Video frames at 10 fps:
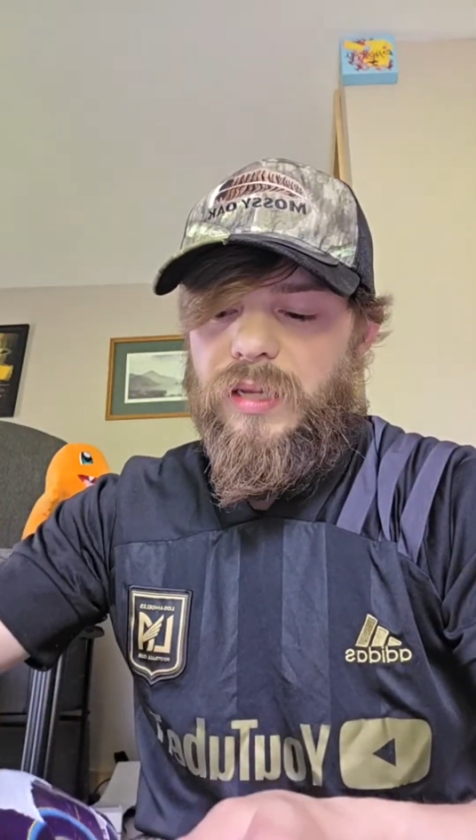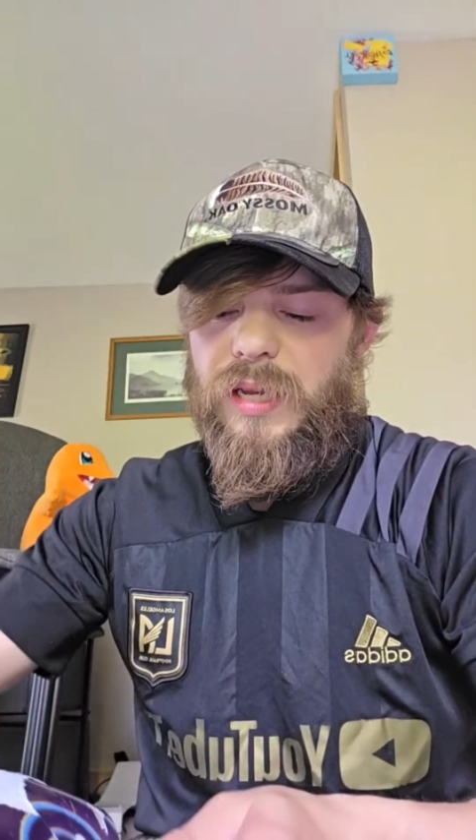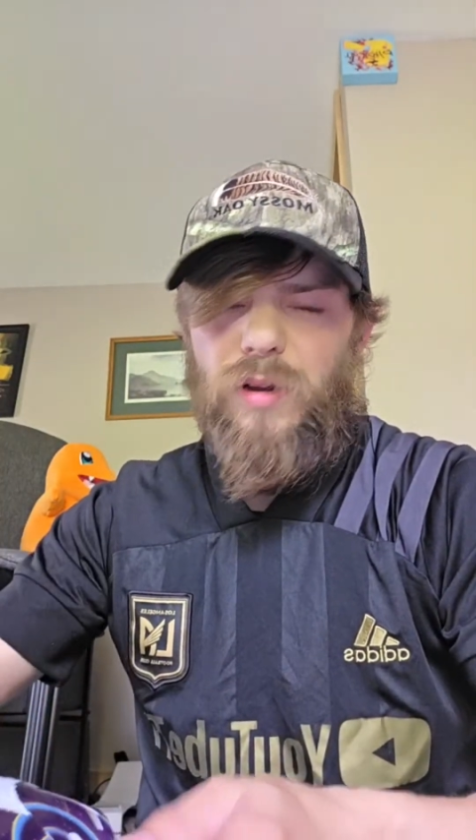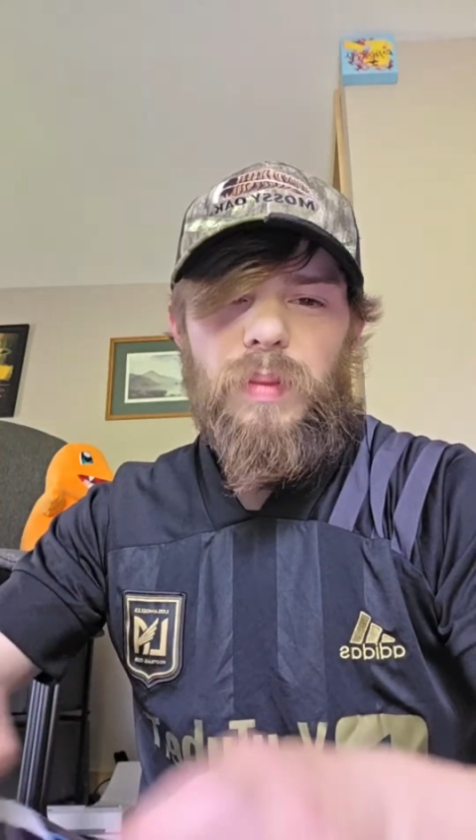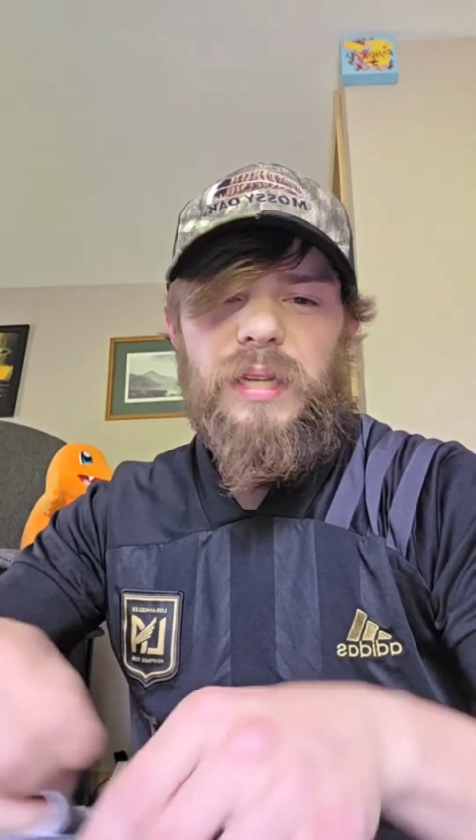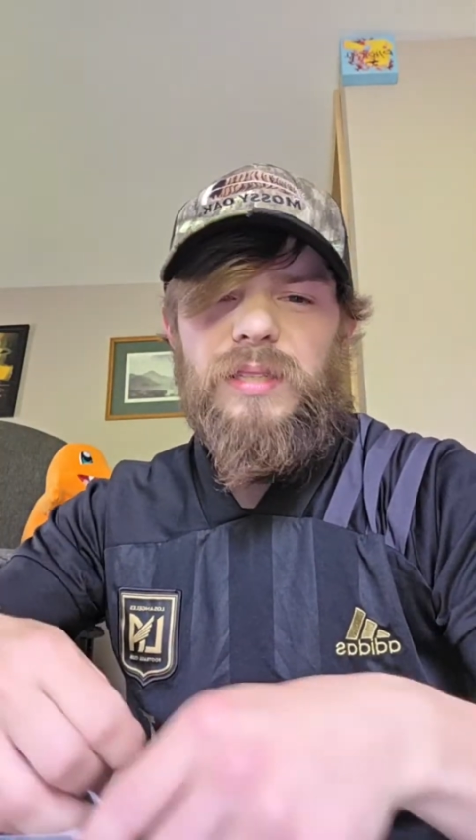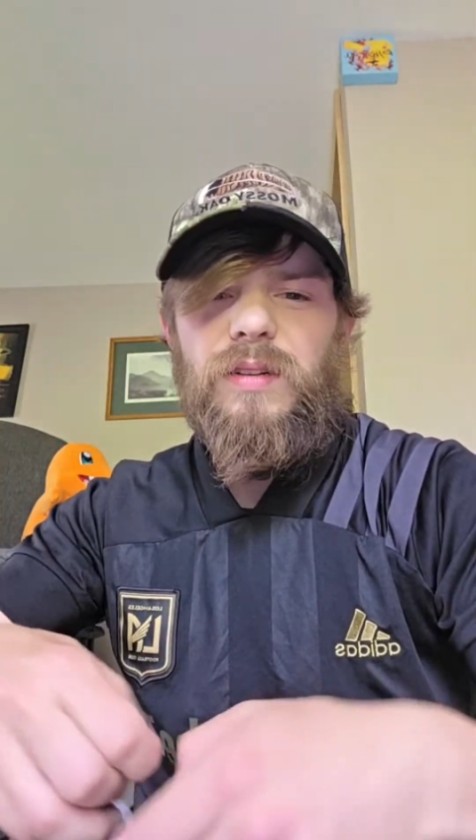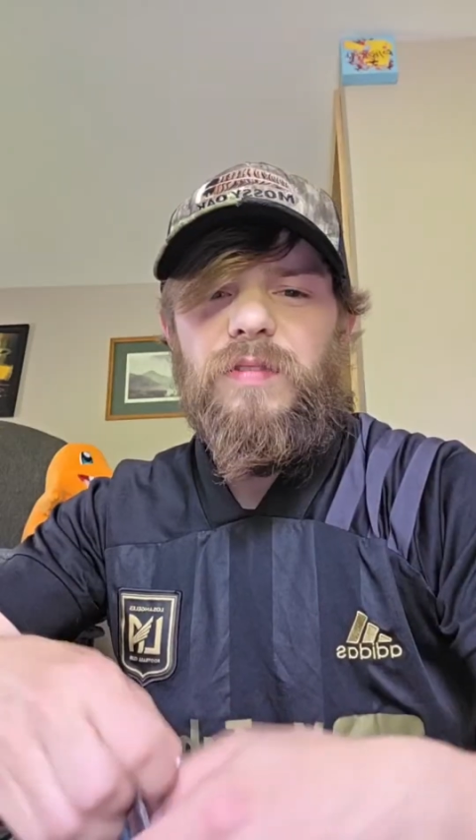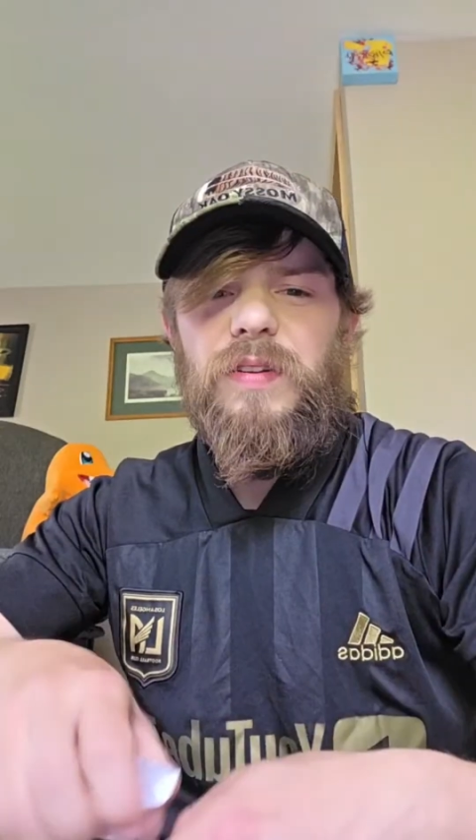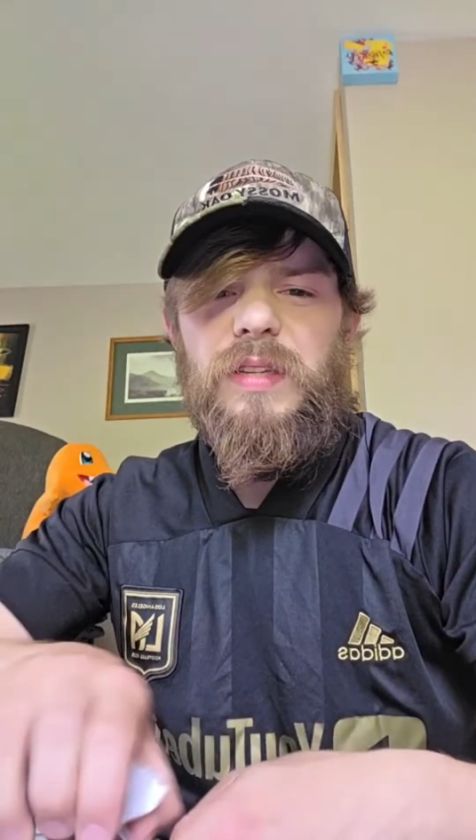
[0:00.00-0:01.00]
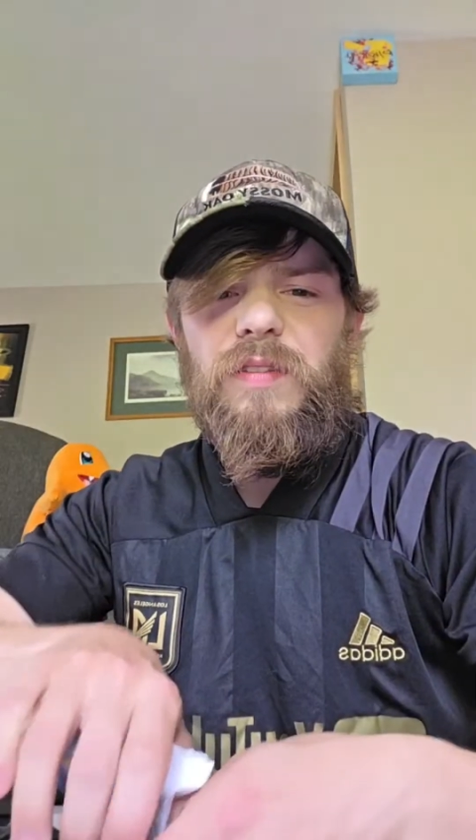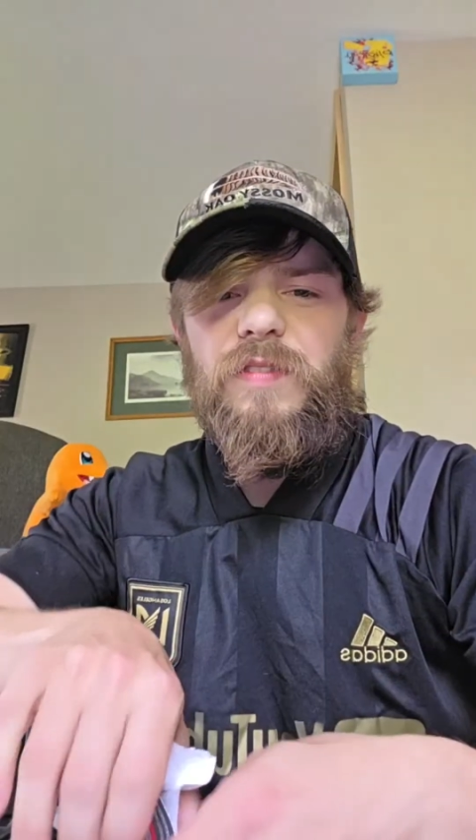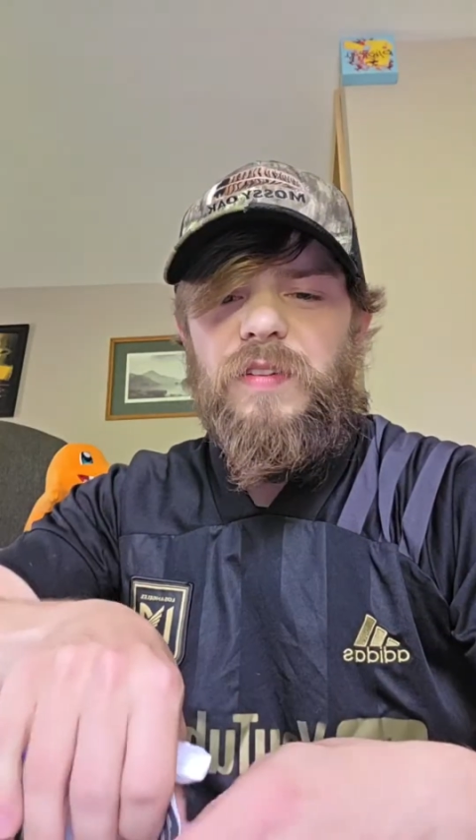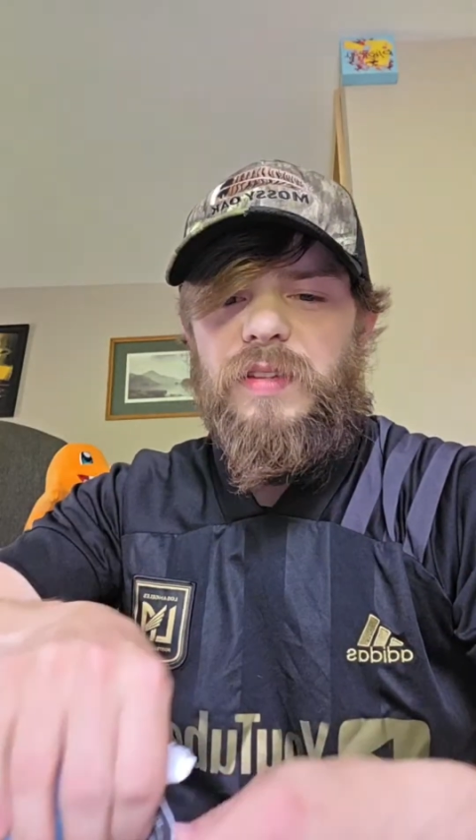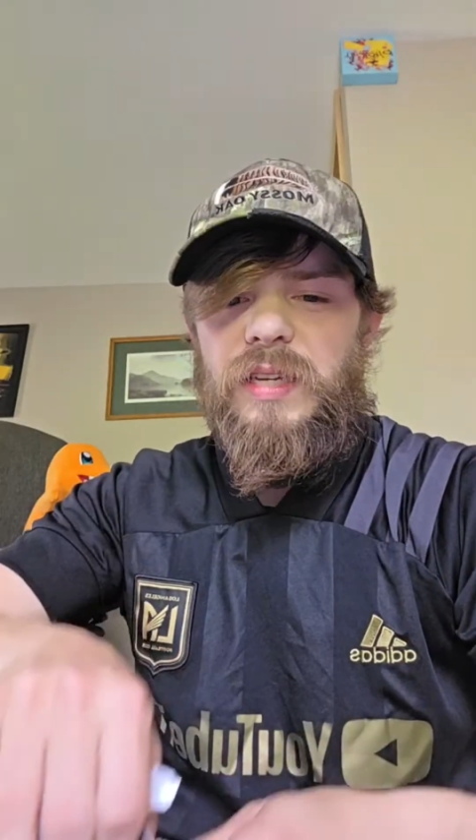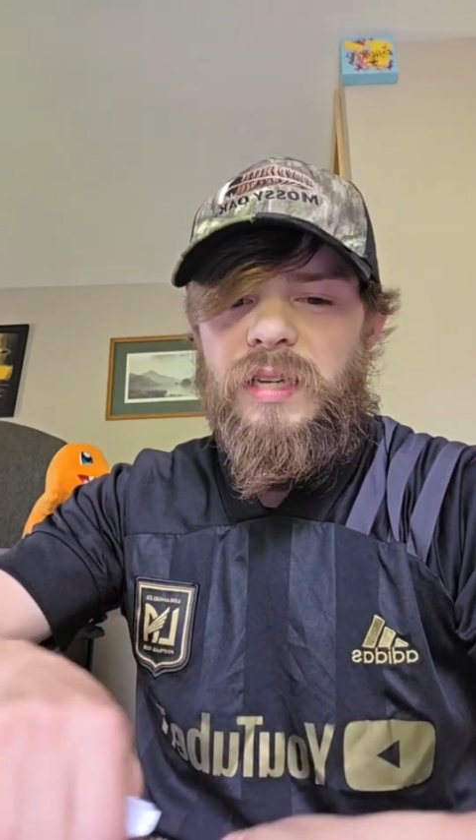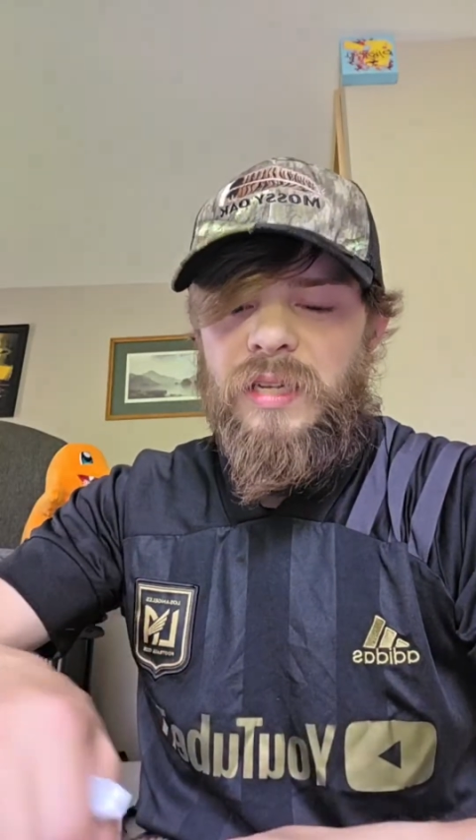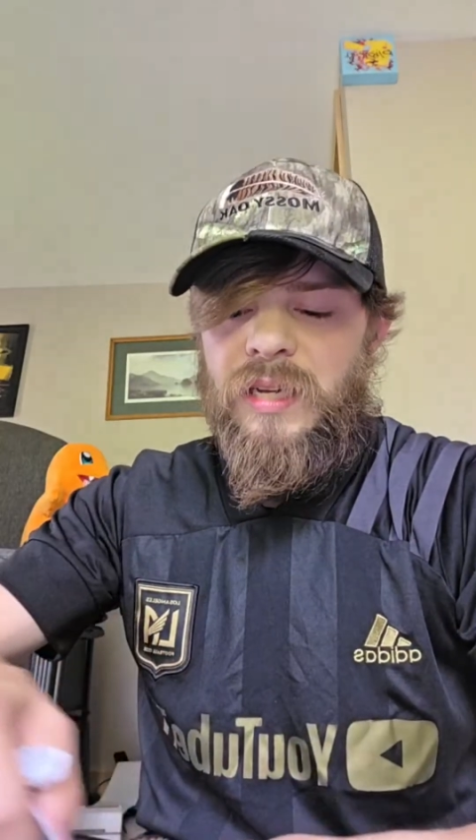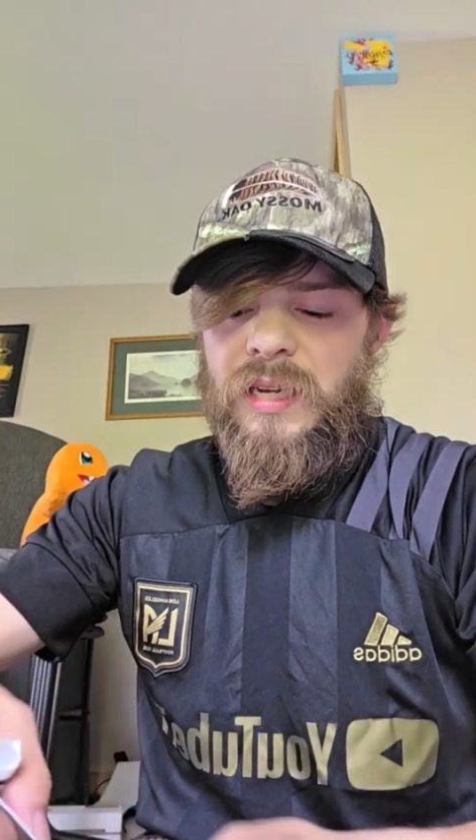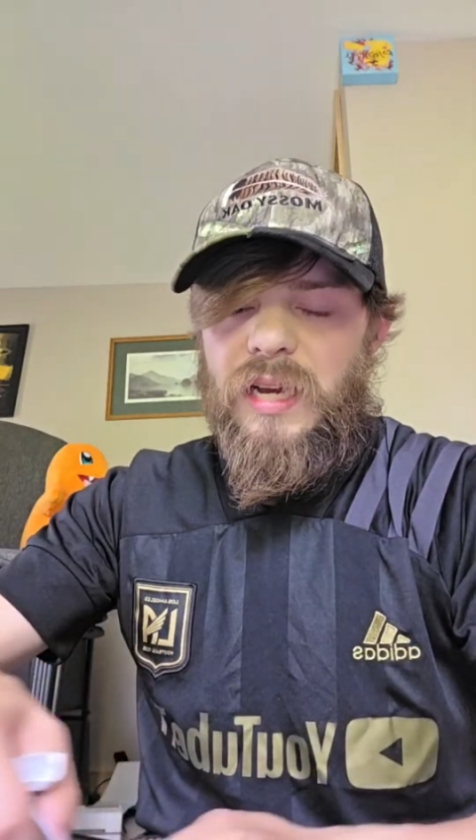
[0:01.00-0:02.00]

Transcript: they go based off 50-50.